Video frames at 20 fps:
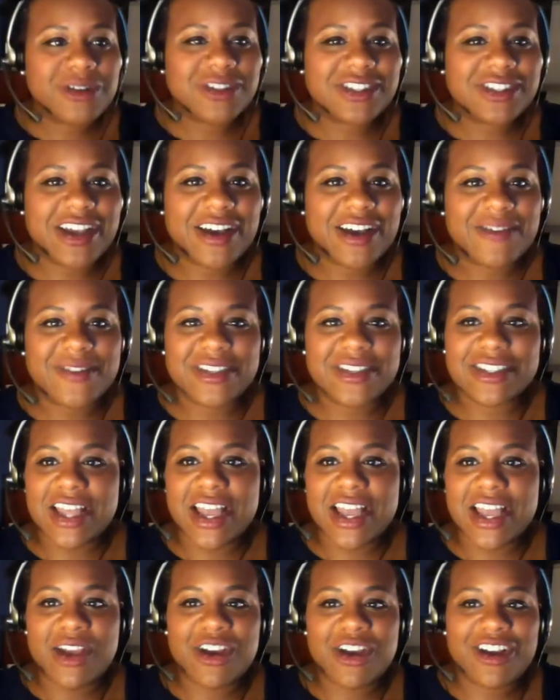stuff is
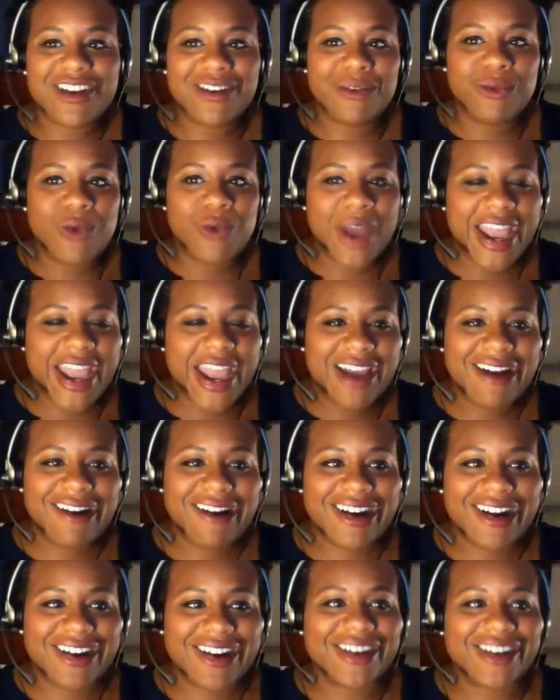like way
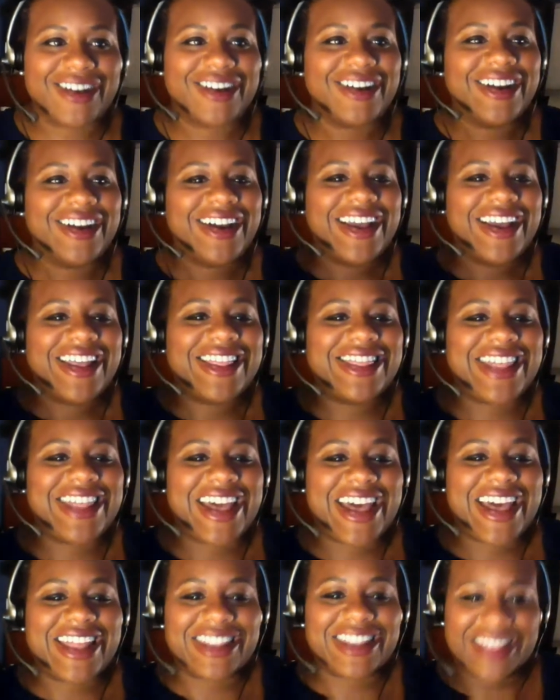harder
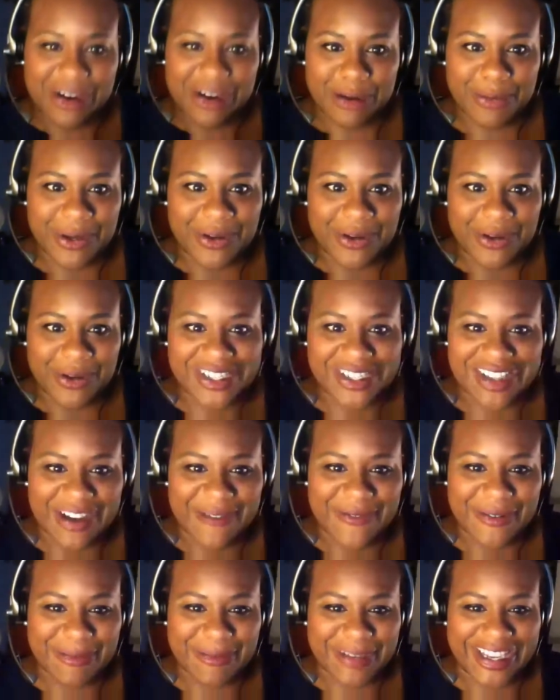than the therapeutic
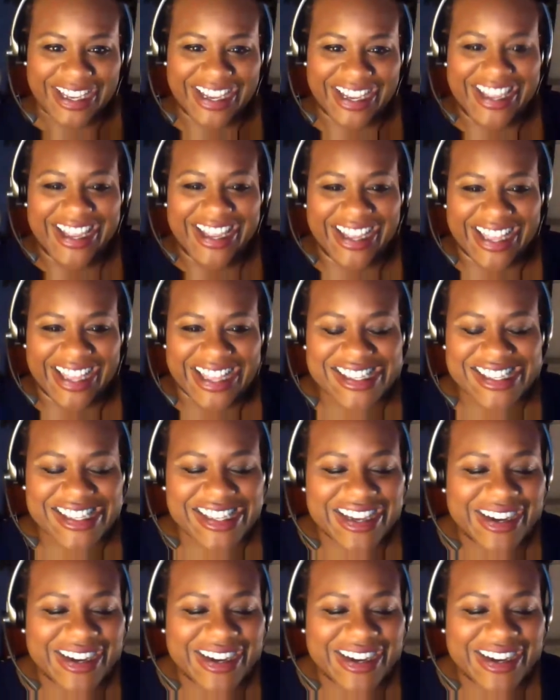stuff for me. And so,